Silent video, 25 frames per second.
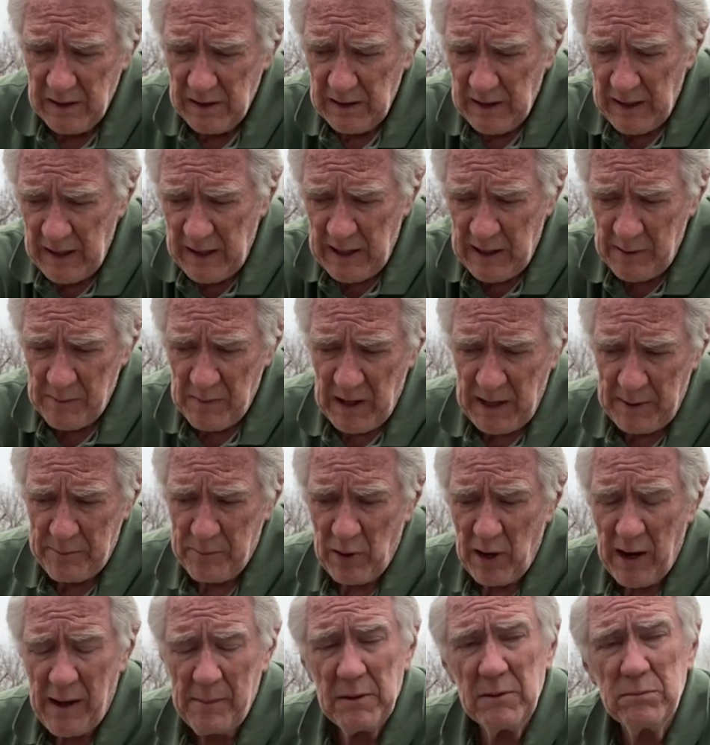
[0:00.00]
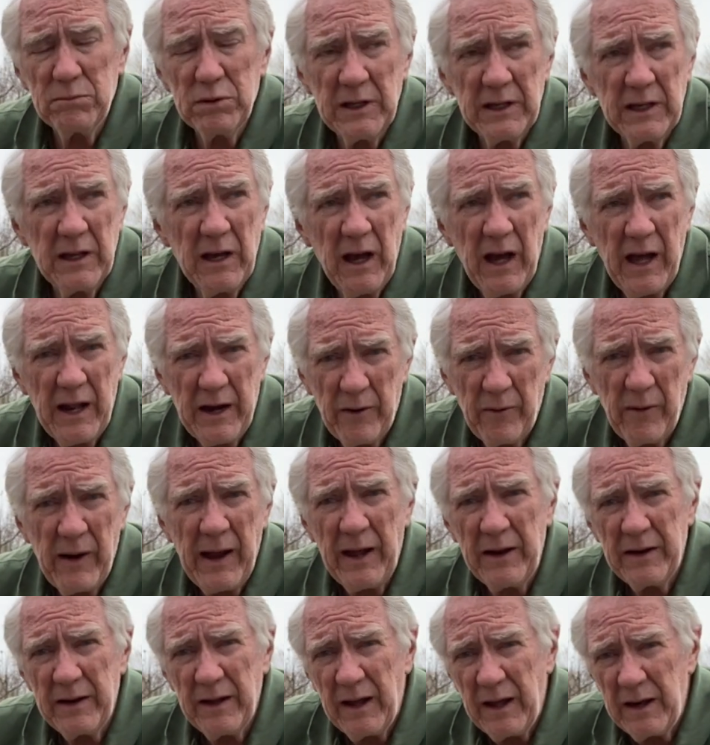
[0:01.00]
I probably got
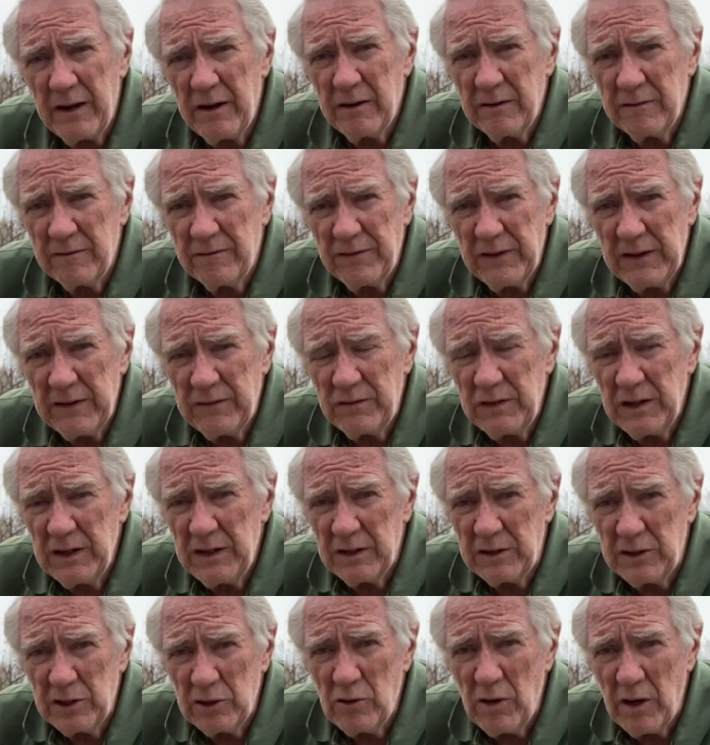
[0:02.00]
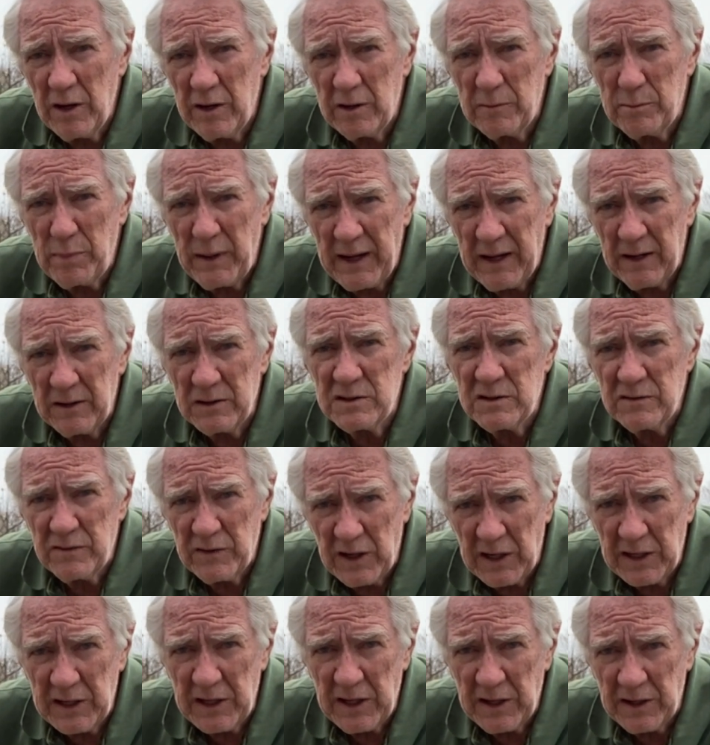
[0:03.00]
around 150 to 200 pounds of
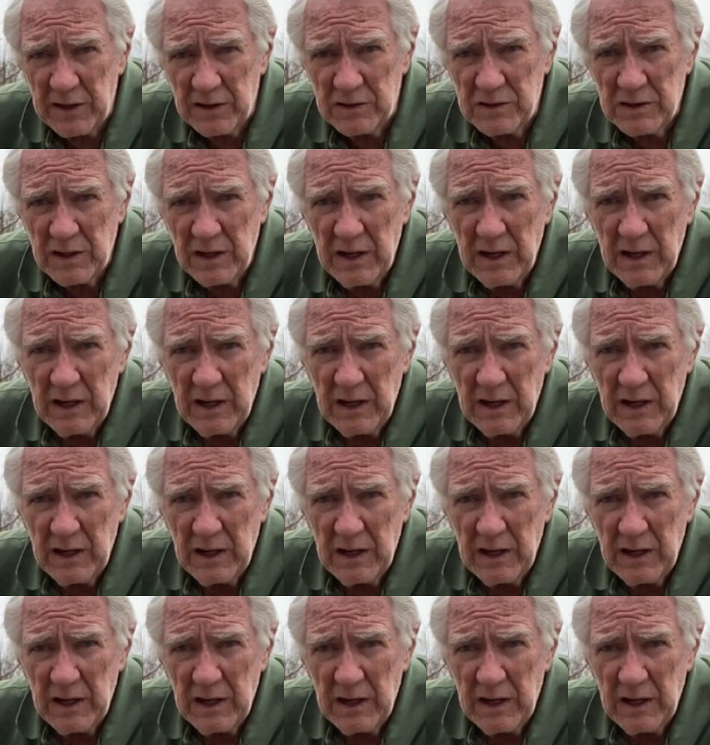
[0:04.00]
onions.